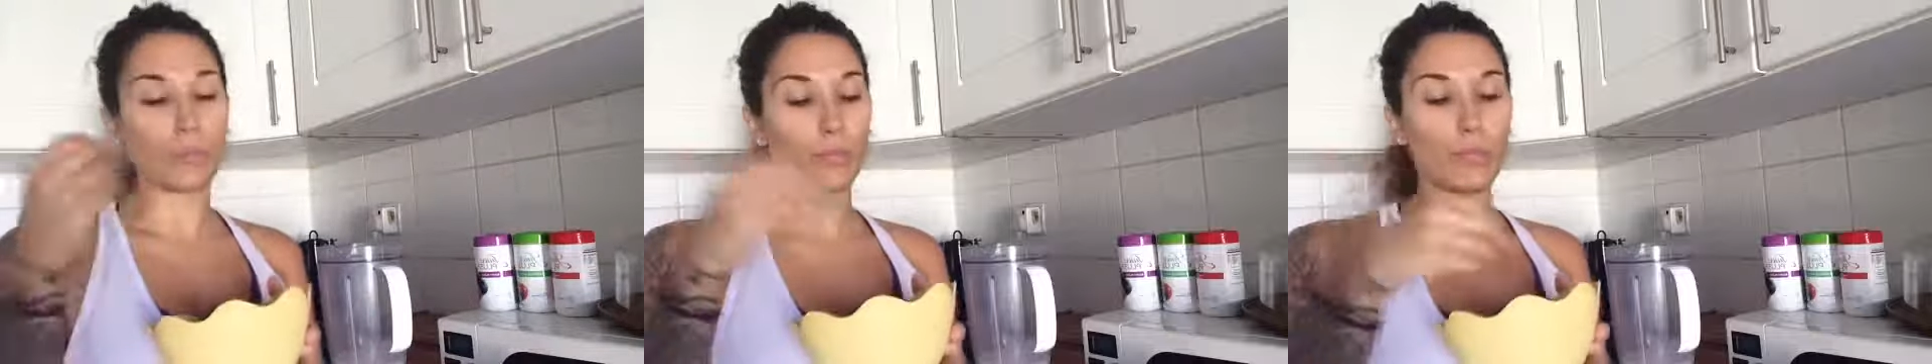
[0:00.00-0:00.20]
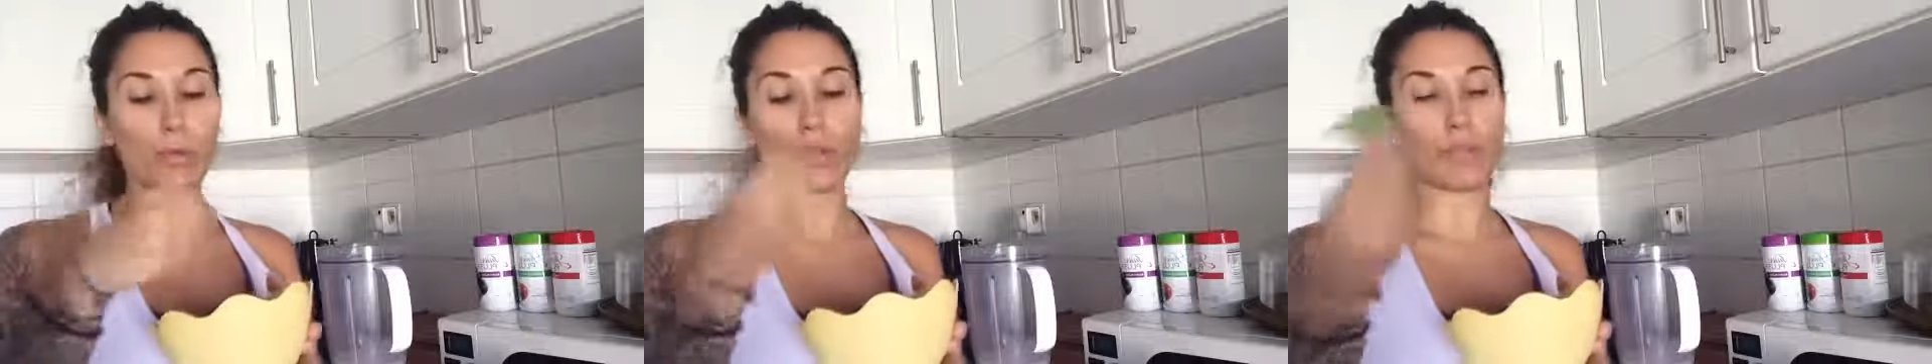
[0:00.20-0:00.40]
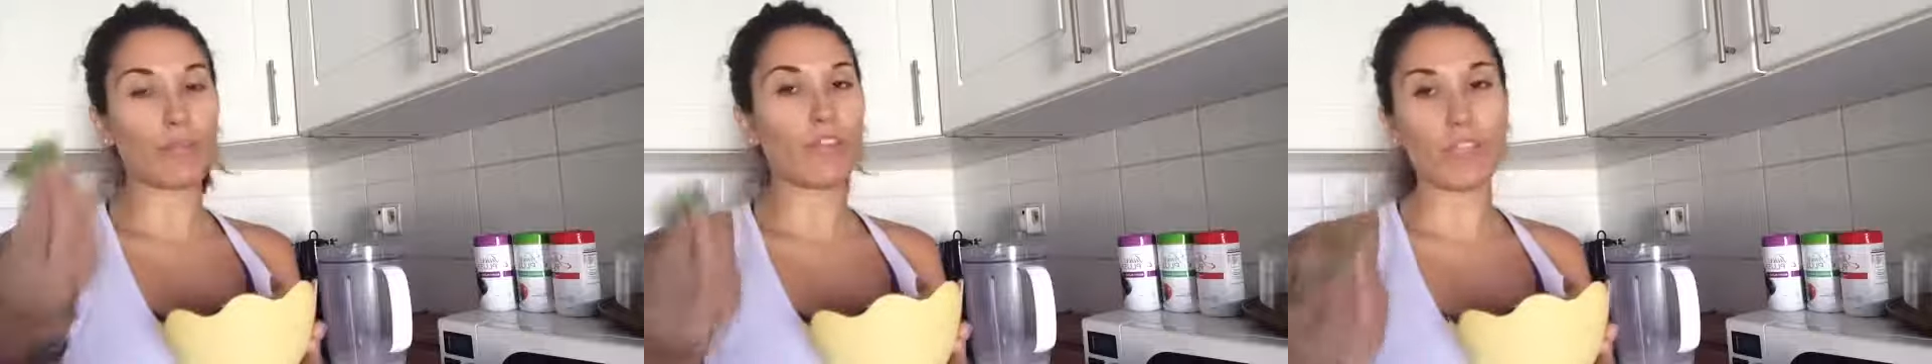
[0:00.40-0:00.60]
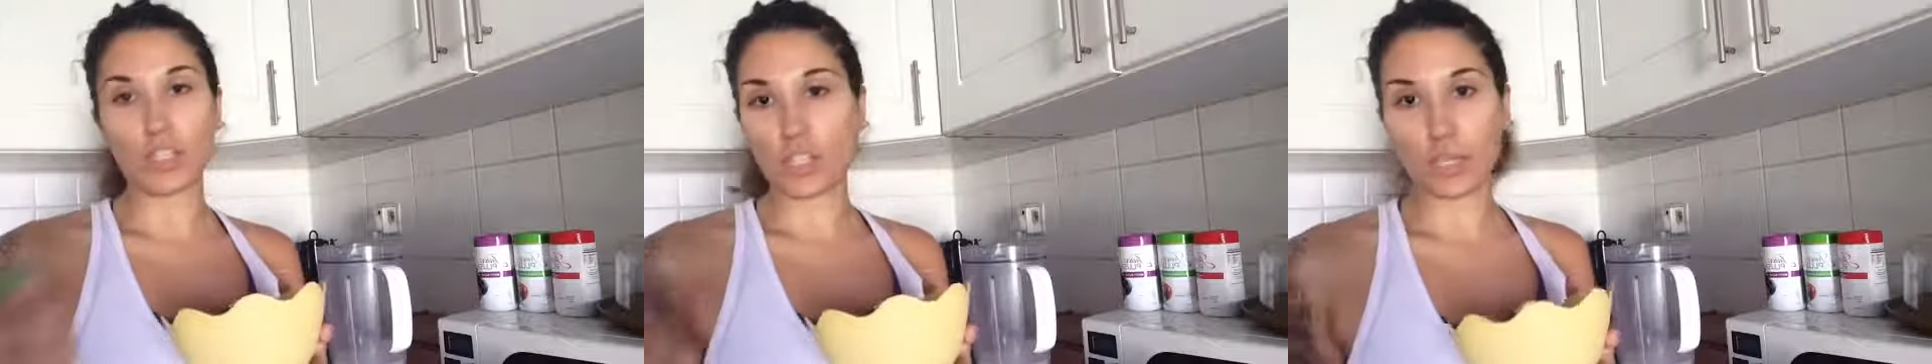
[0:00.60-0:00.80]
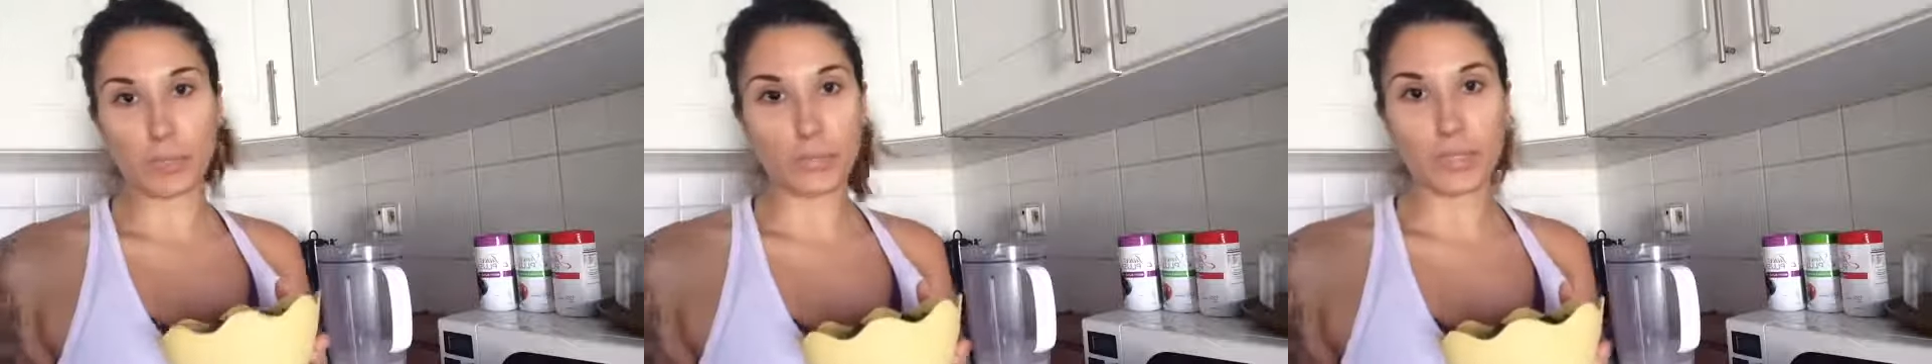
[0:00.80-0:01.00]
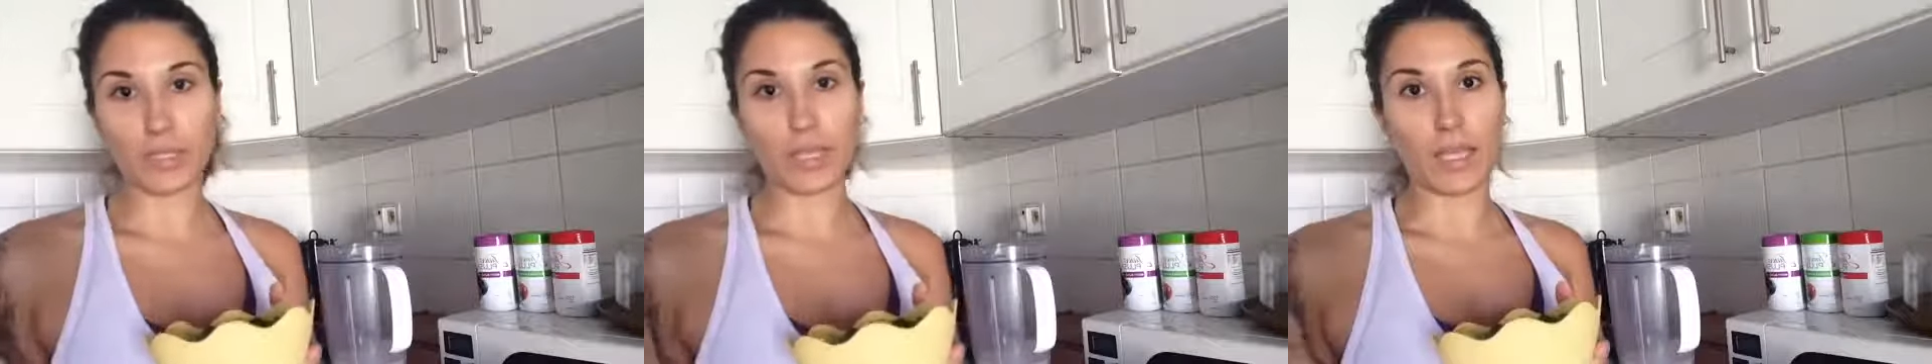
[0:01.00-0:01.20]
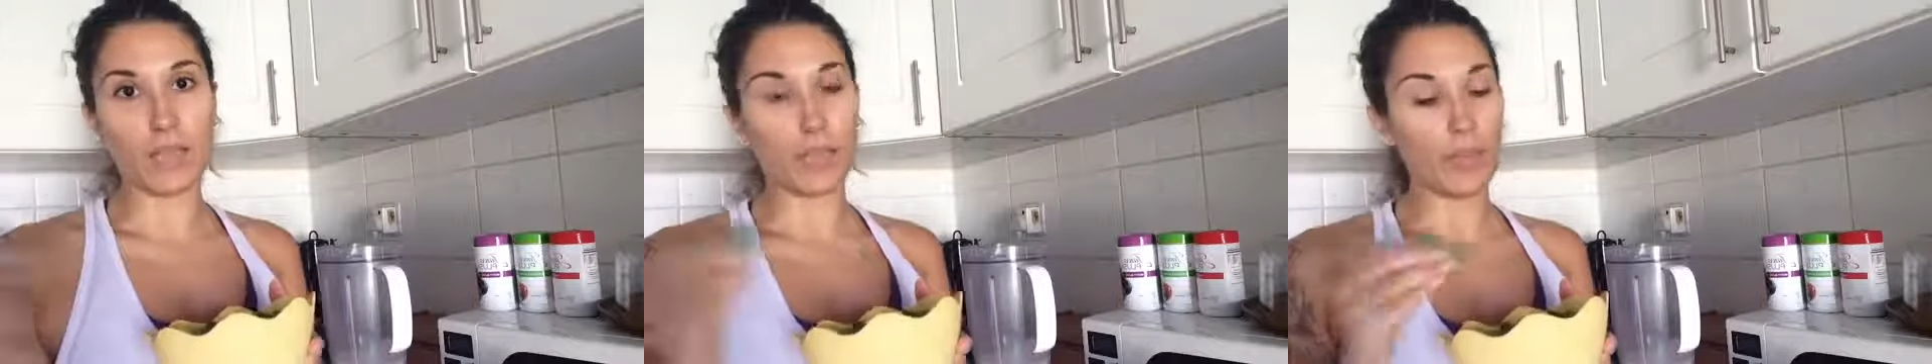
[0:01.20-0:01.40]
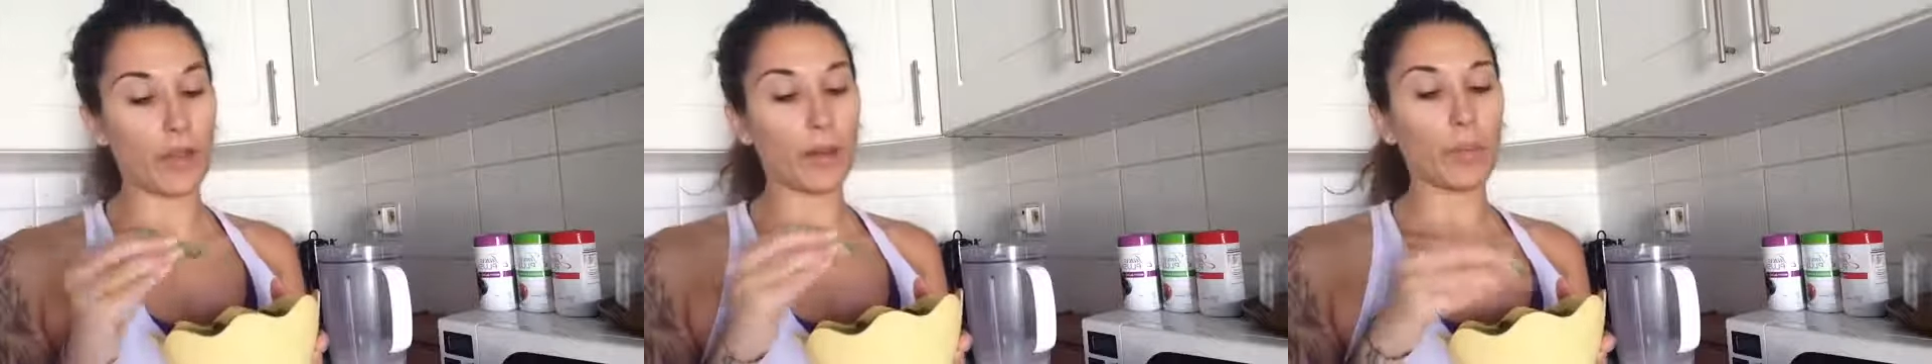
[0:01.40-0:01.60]
with vegetables
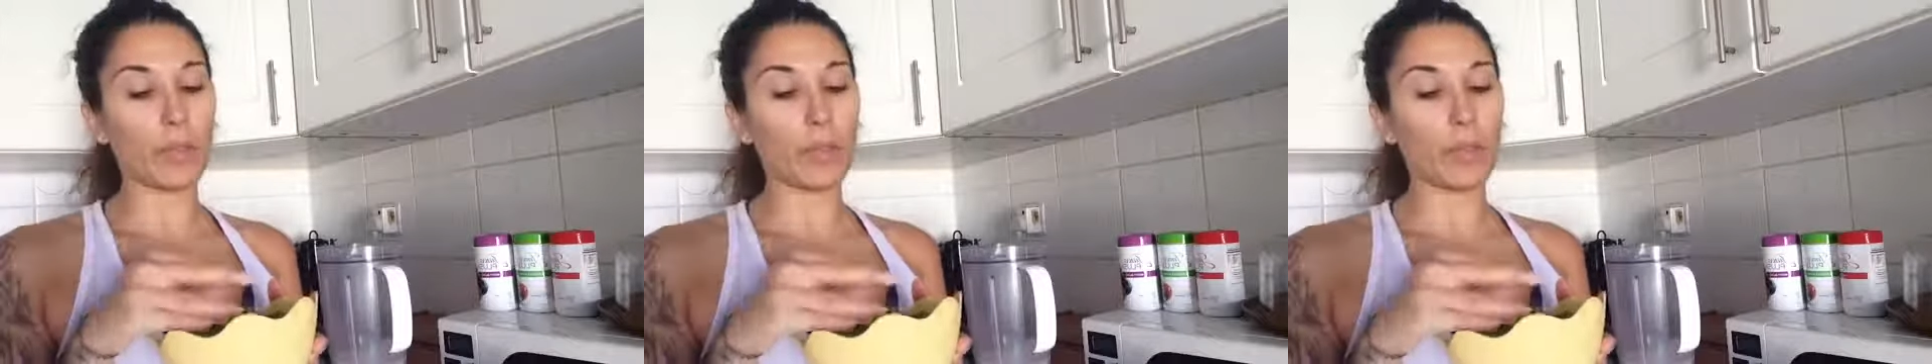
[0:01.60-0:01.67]
in there,